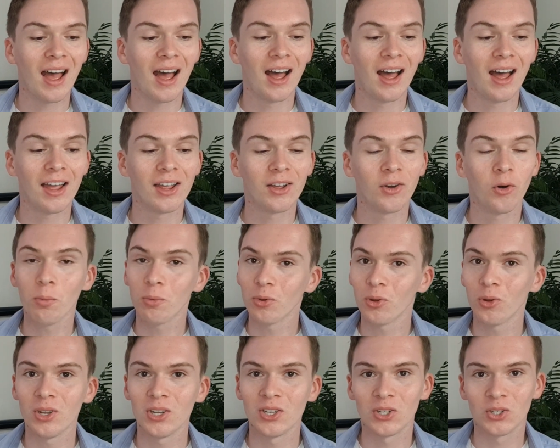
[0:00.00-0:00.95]
I hope
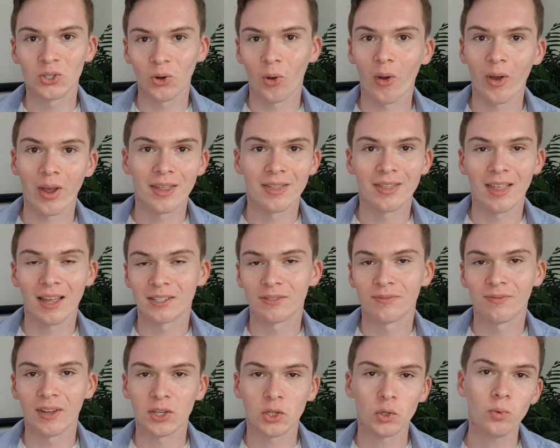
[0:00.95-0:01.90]
you enjoy
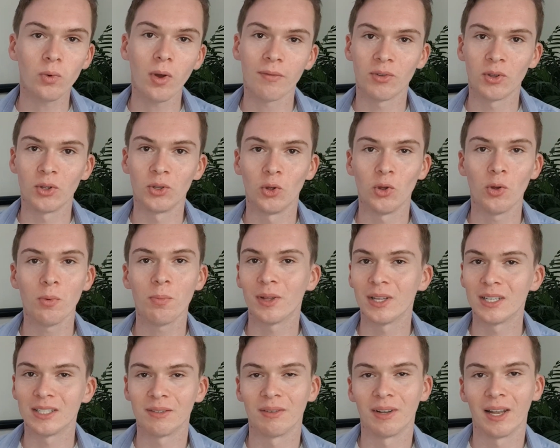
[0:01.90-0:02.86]
this video. If you do,
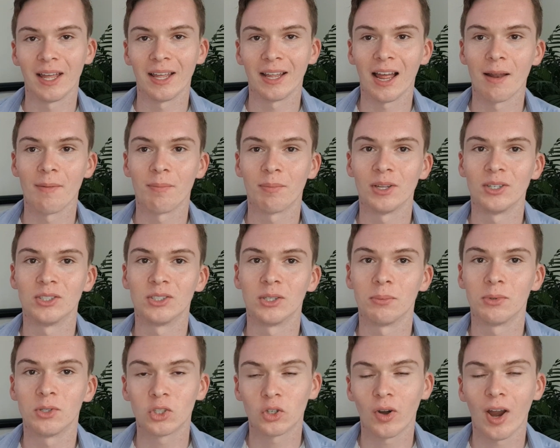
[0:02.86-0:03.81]
please leave a like and please
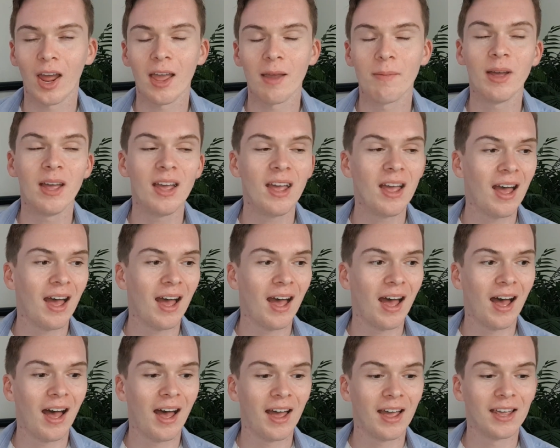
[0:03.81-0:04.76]
subscribe.
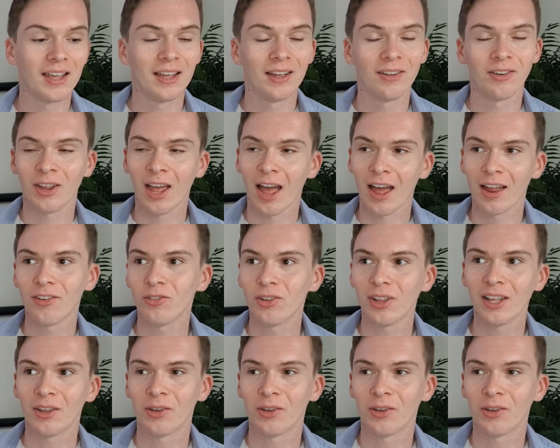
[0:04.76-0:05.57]
I had